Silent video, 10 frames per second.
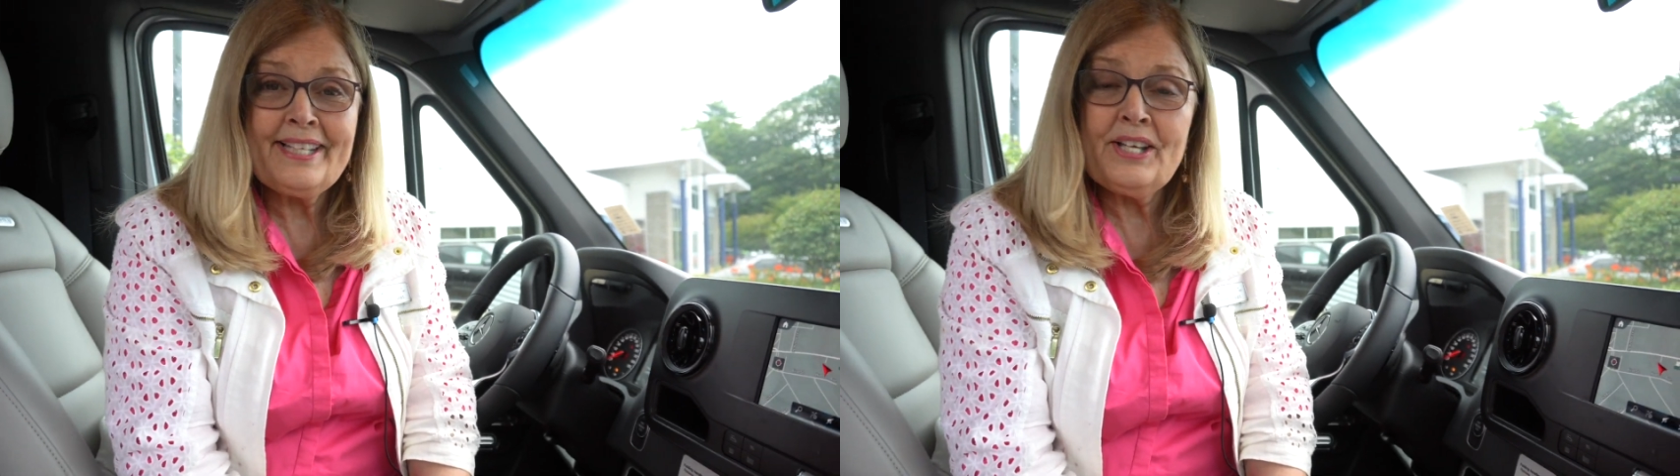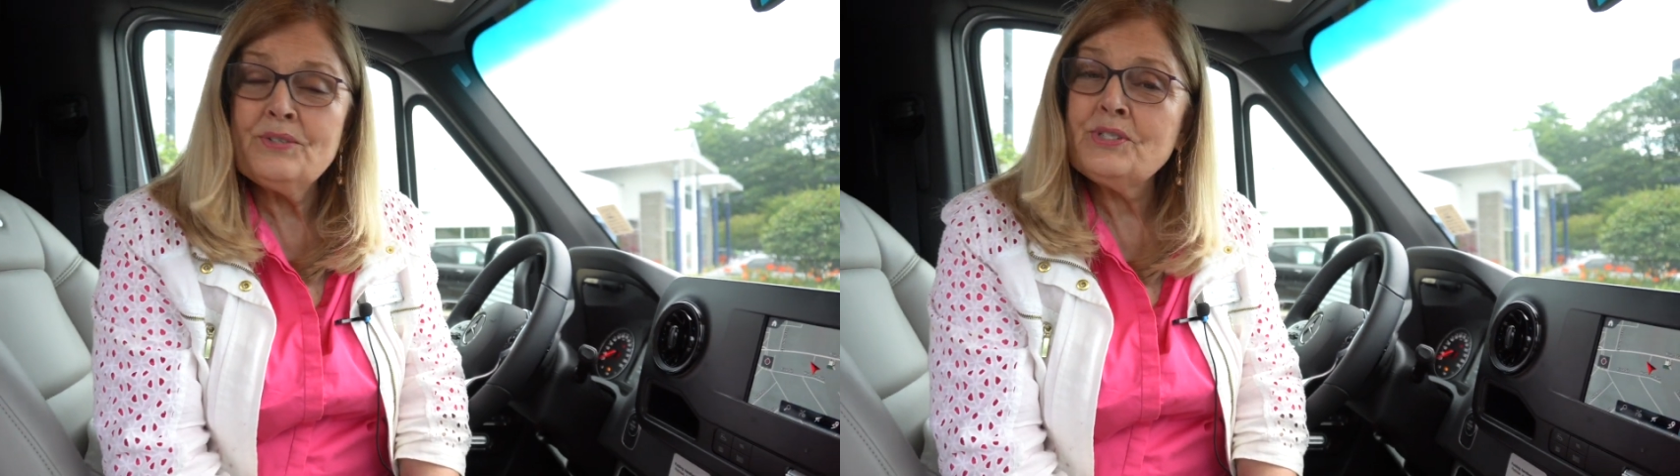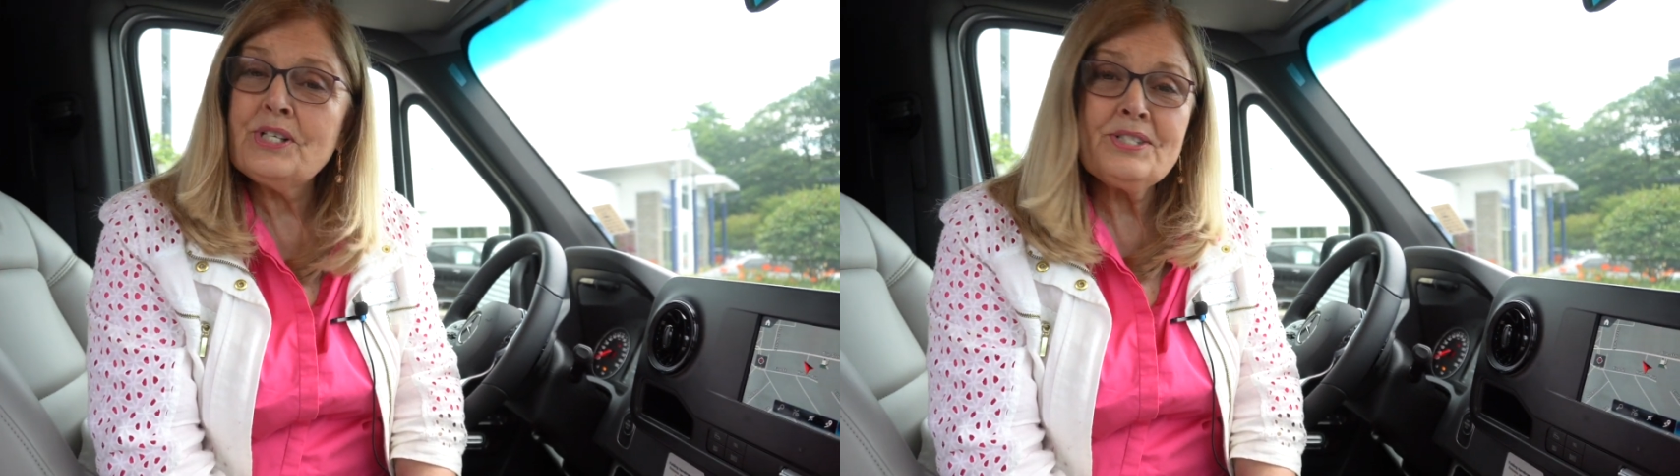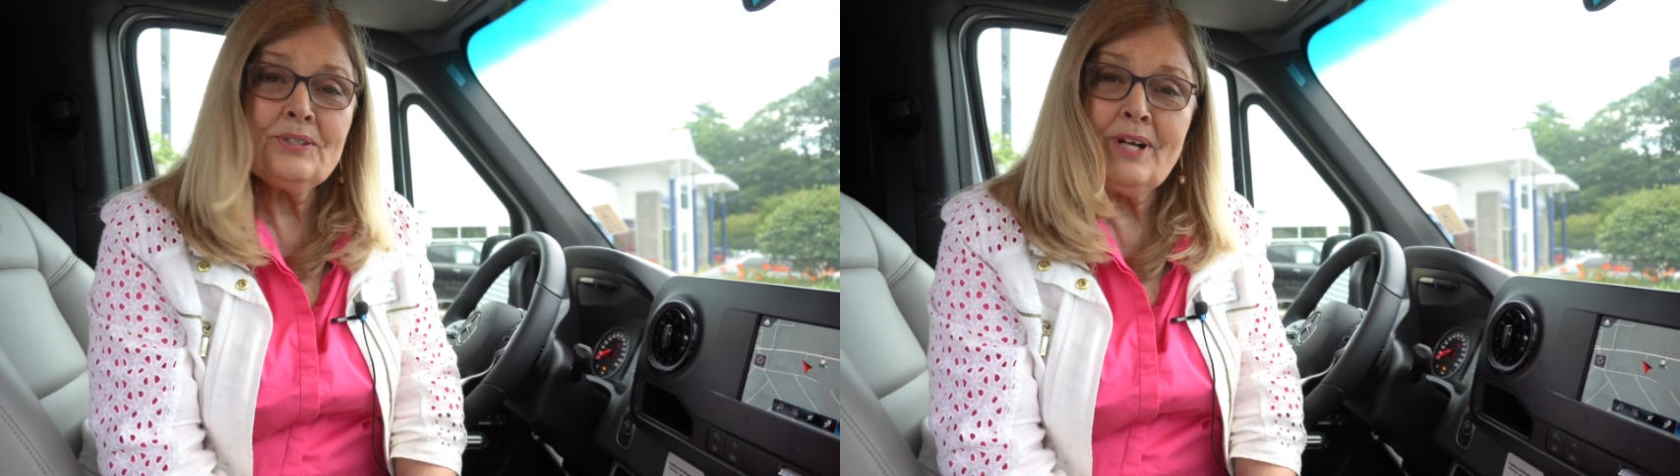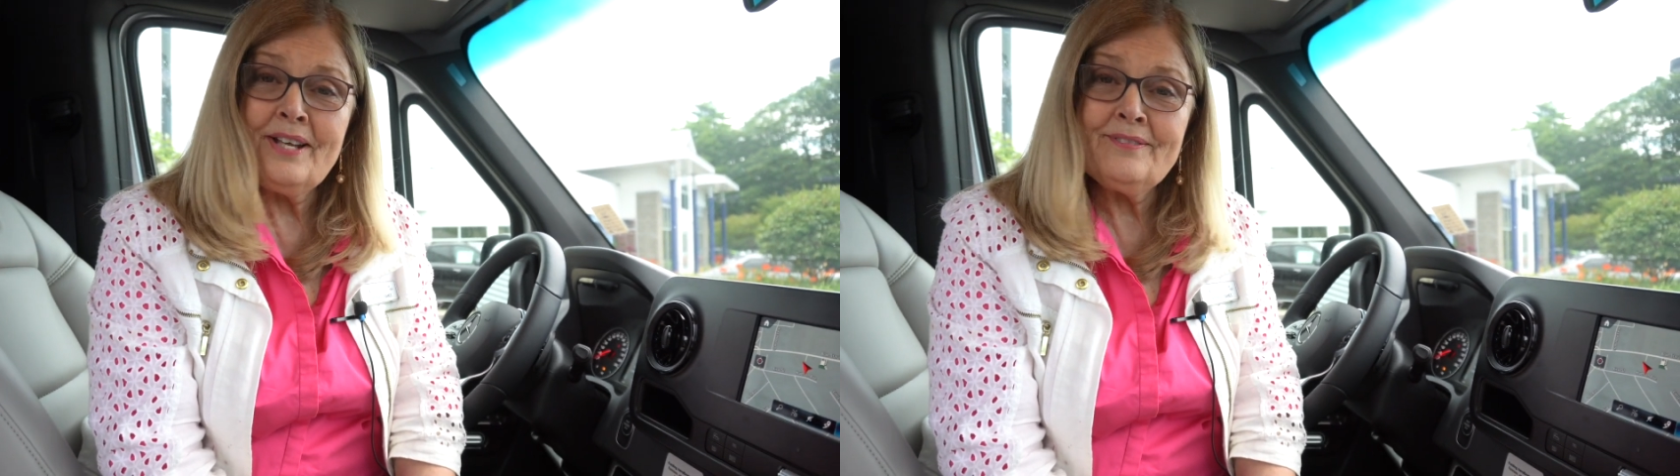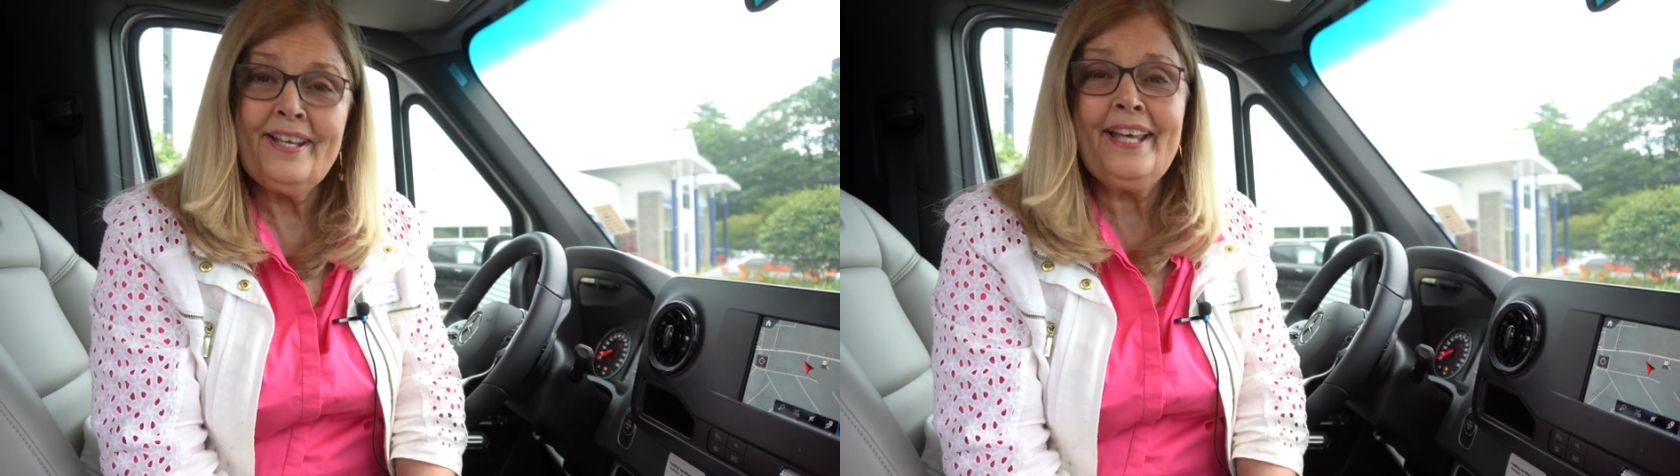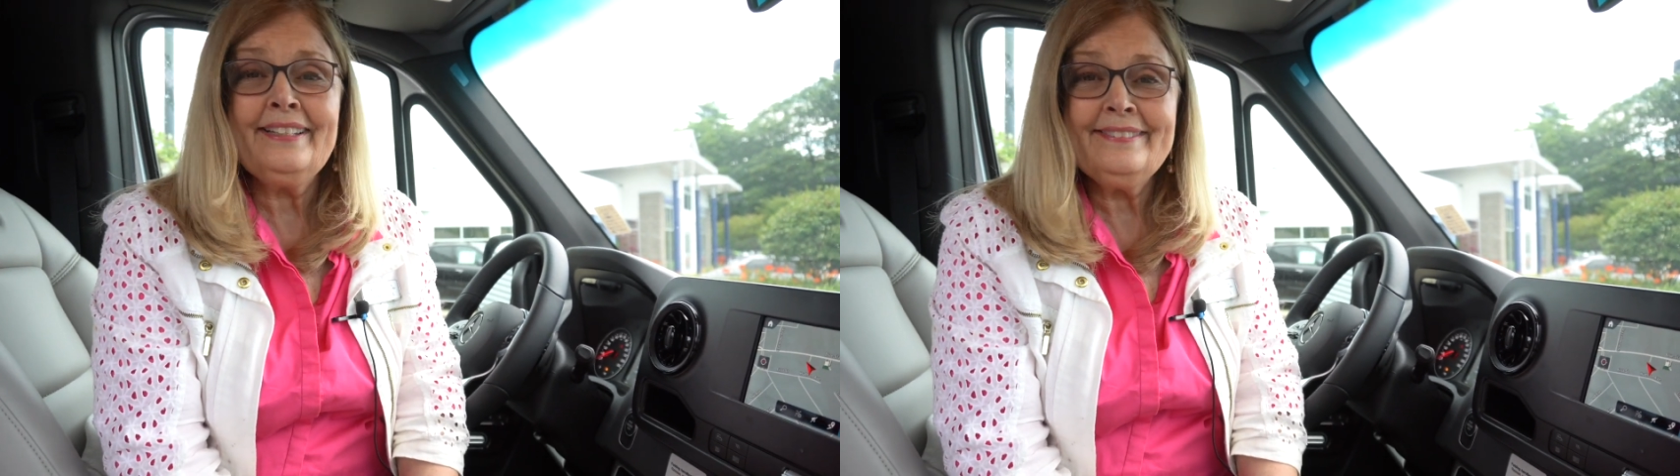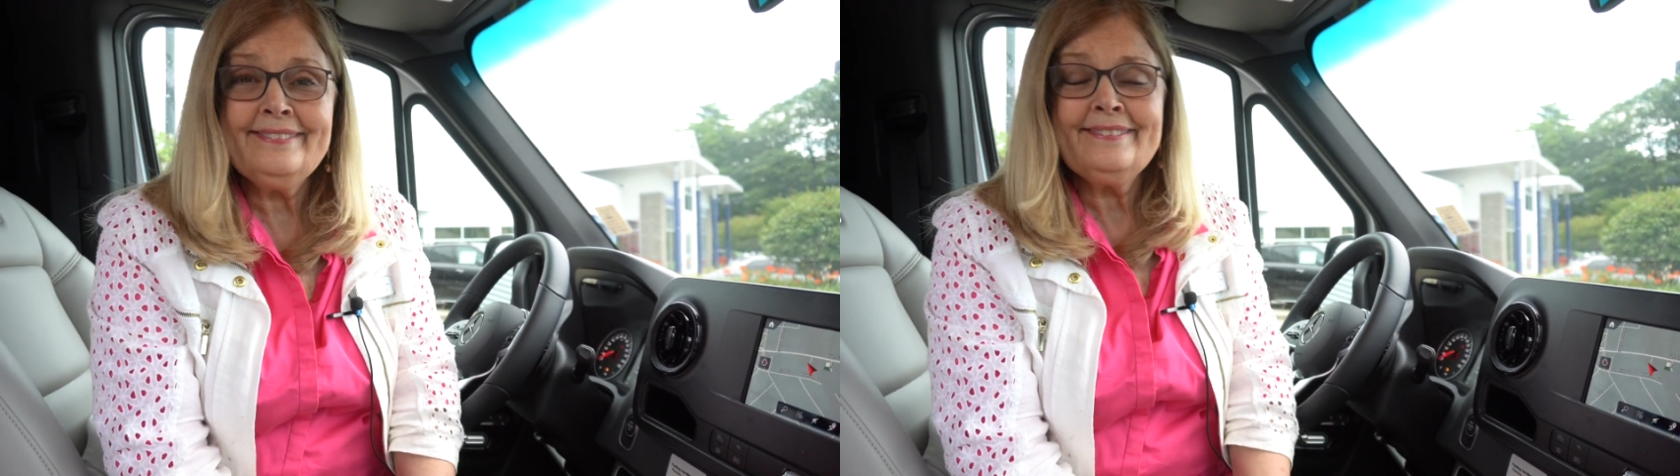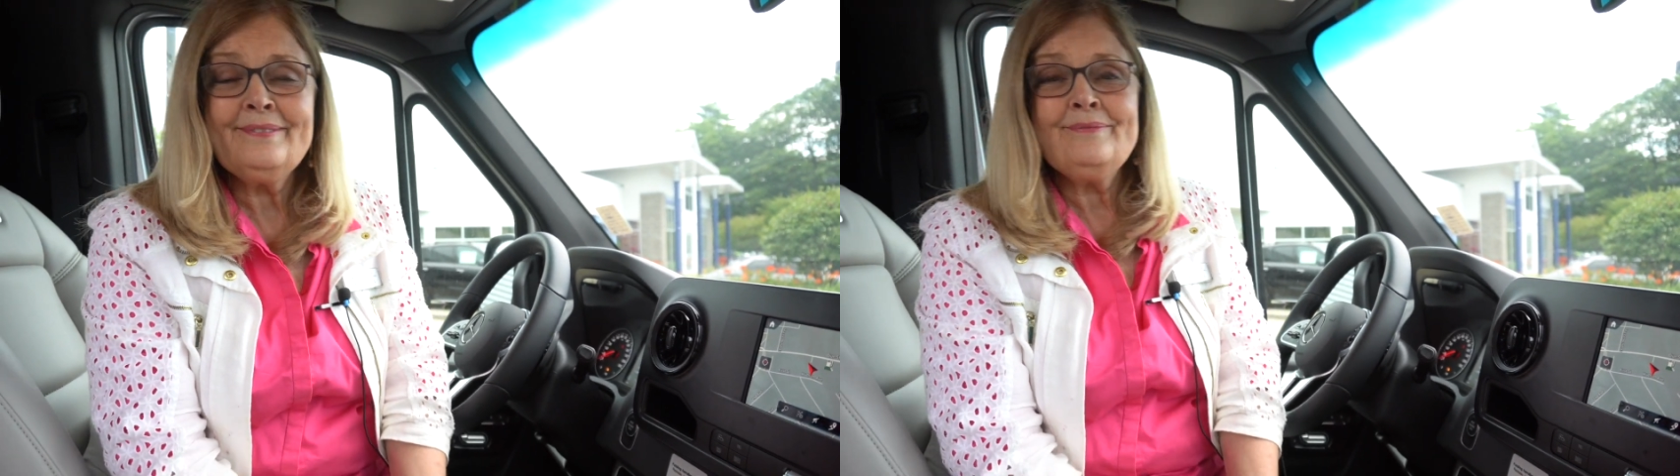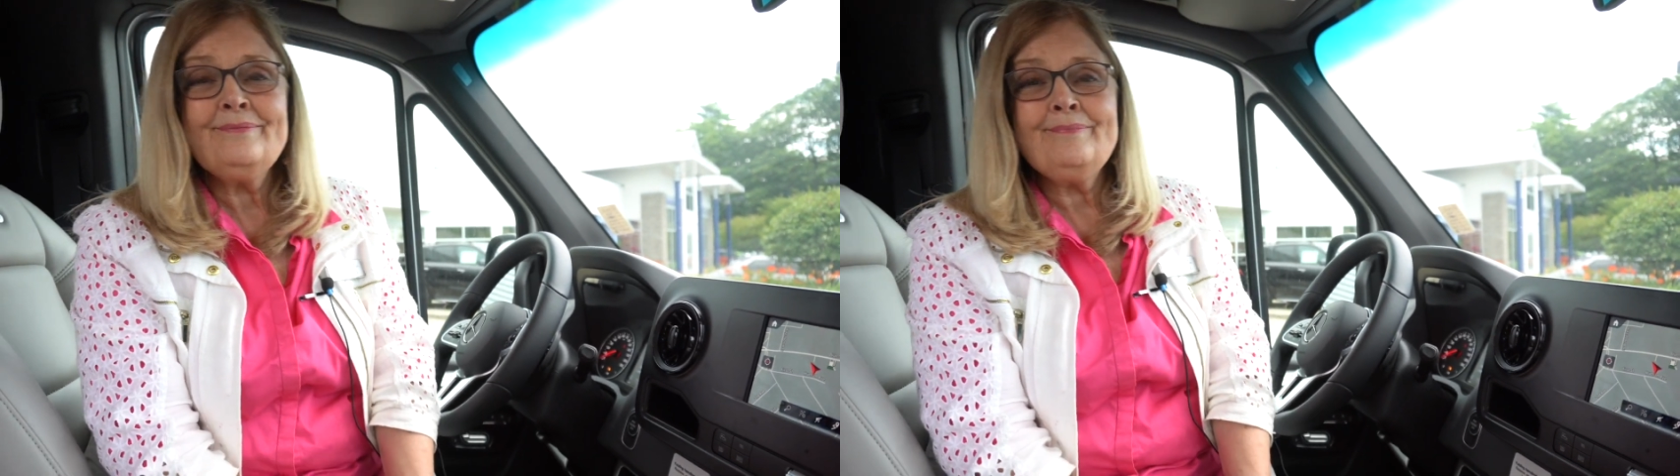get you just the right van.
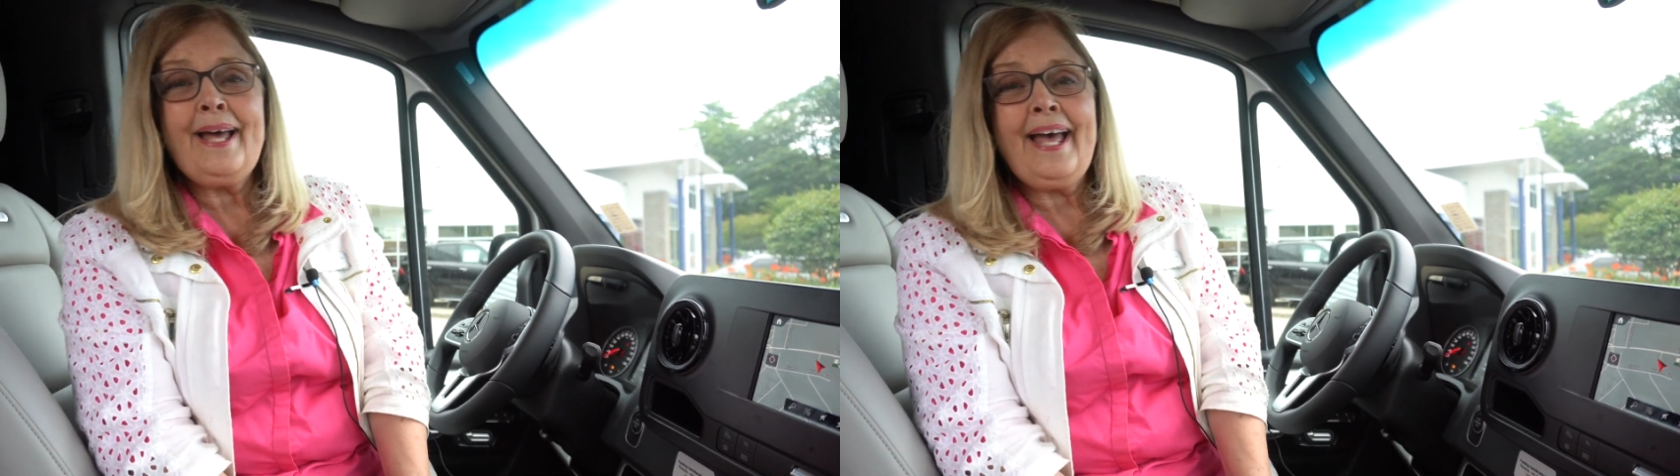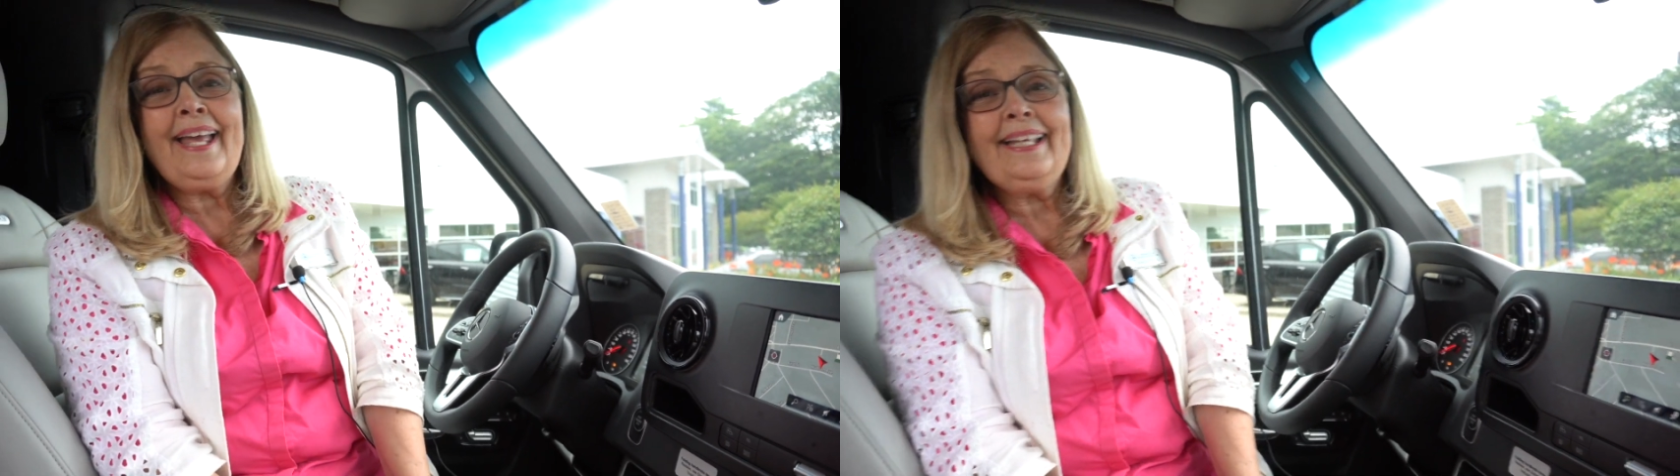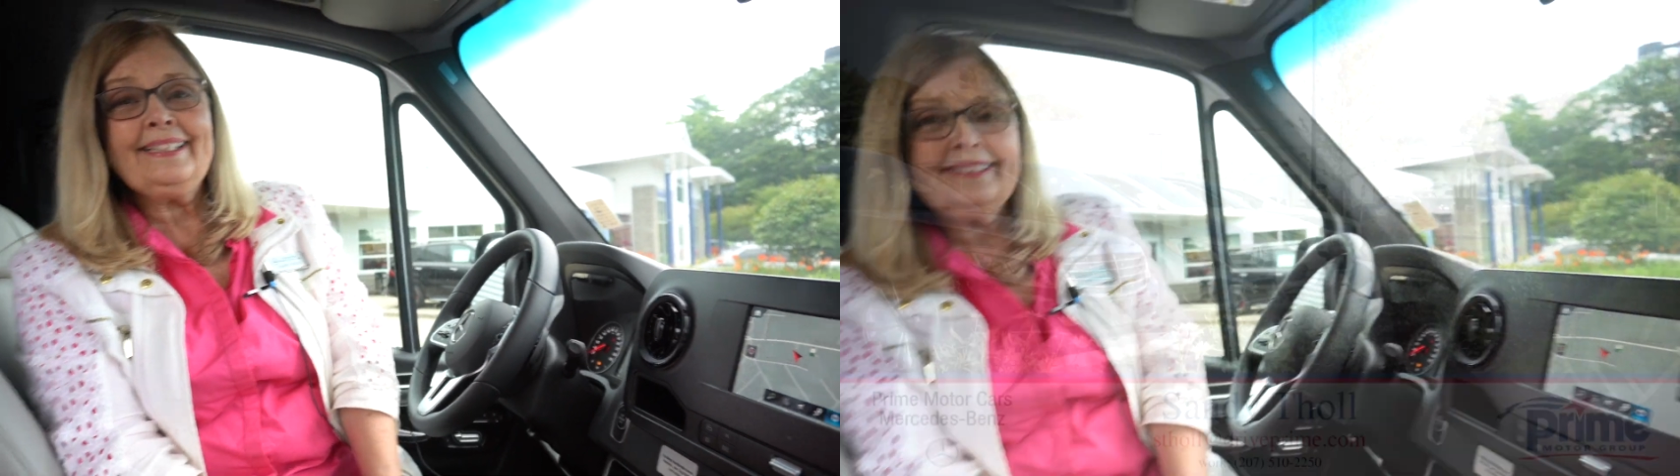Bye.